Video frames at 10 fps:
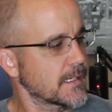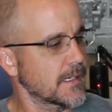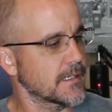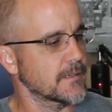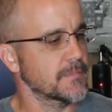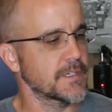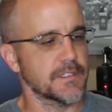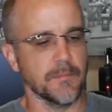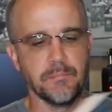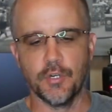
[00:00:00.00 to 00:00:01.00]
Uh,
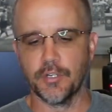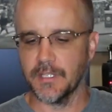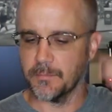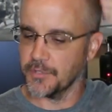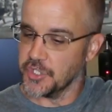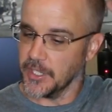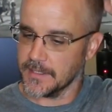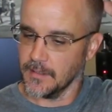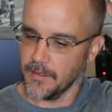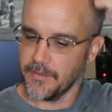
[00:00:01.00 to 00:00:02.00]
it's a book that
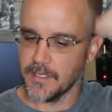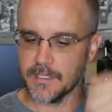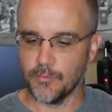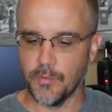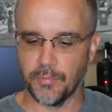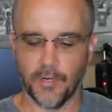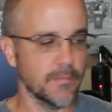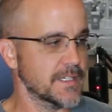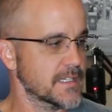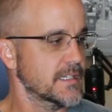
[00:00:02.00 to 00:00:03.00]
projects a lot of things that we'll
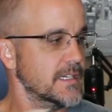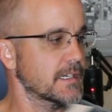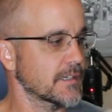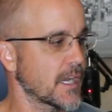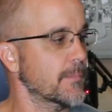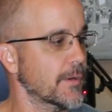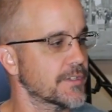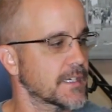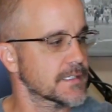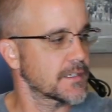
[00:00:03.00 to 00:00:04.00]
probably see come over
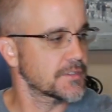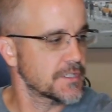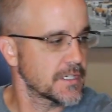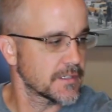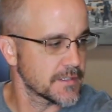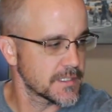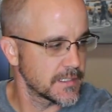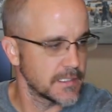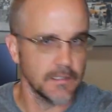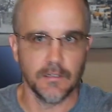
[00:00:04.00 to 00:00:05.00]
the next 100 years
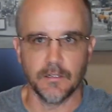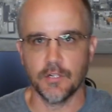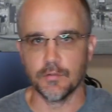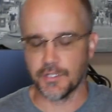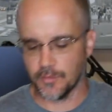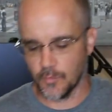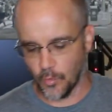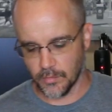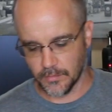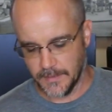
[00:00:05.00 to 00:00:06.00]
in our culture and
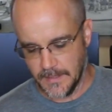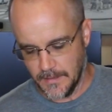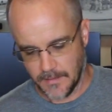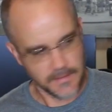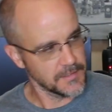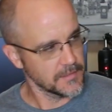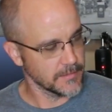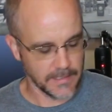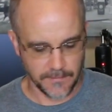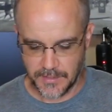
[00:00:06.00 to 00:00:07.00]
world. So
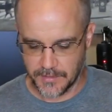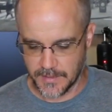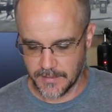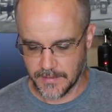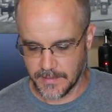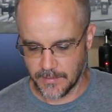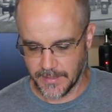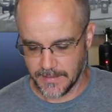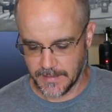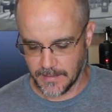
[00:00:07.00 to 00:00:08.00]
kind of interested to see what
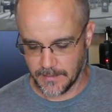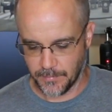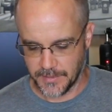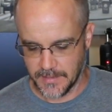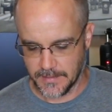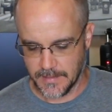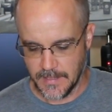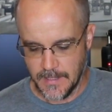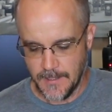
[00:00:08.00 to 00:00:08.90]
that guy predicts.